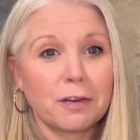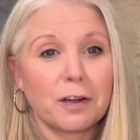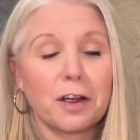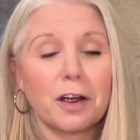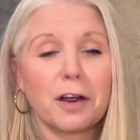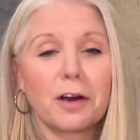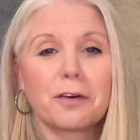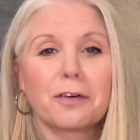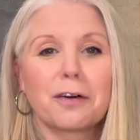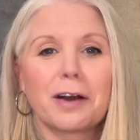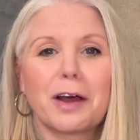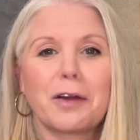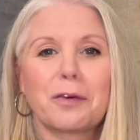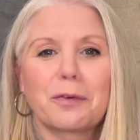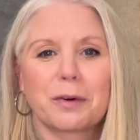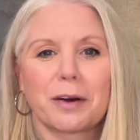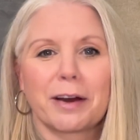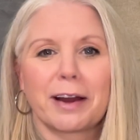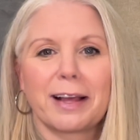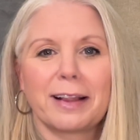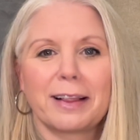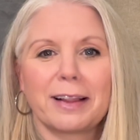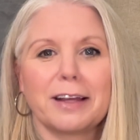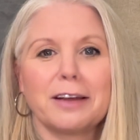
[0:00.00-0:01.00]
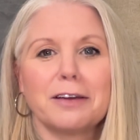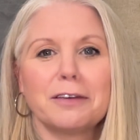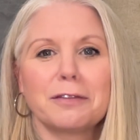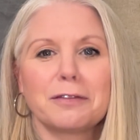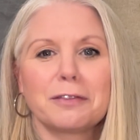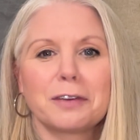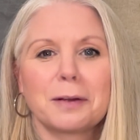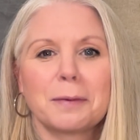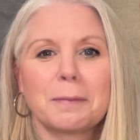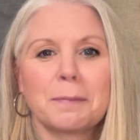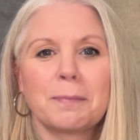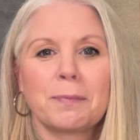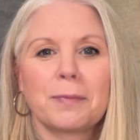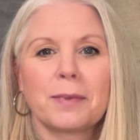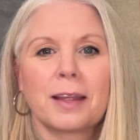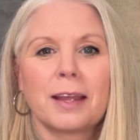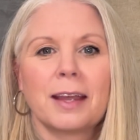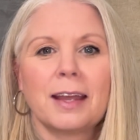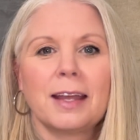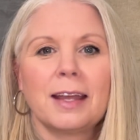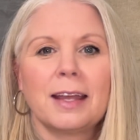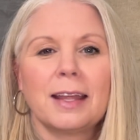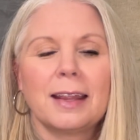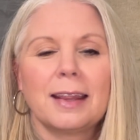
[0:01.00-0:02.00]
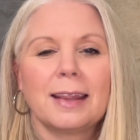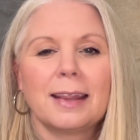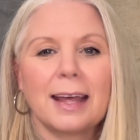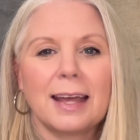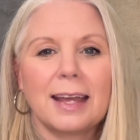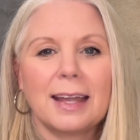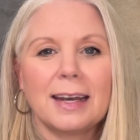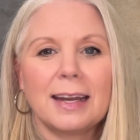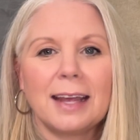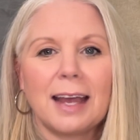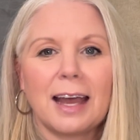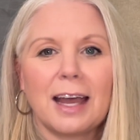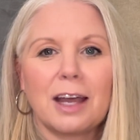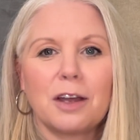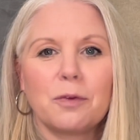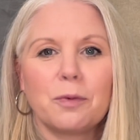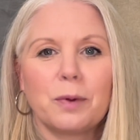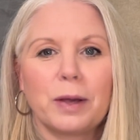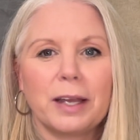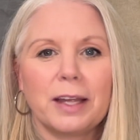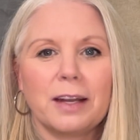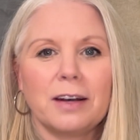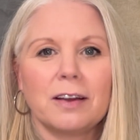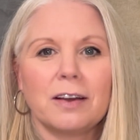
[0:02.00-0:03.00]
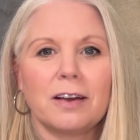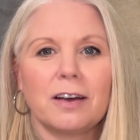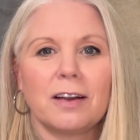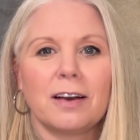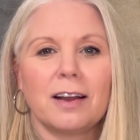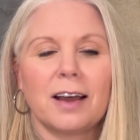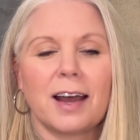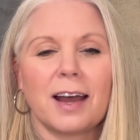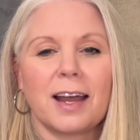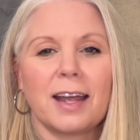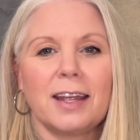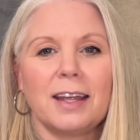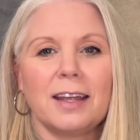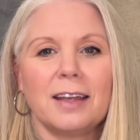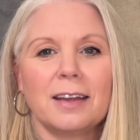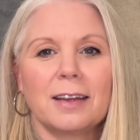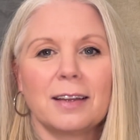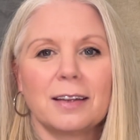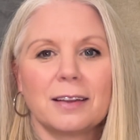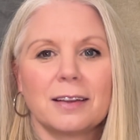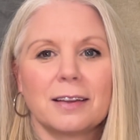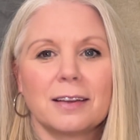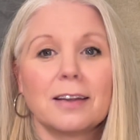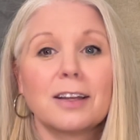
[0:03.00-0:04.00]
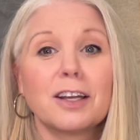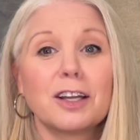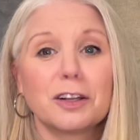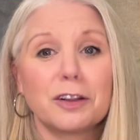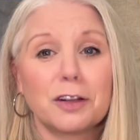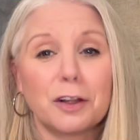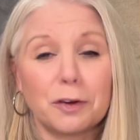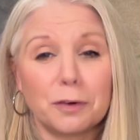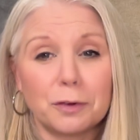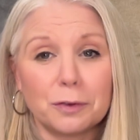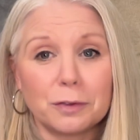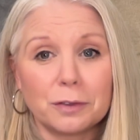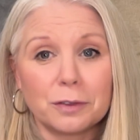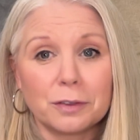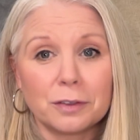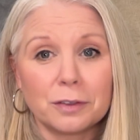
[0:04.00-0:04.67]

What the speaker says: around where I live. Then I went on a hike alone,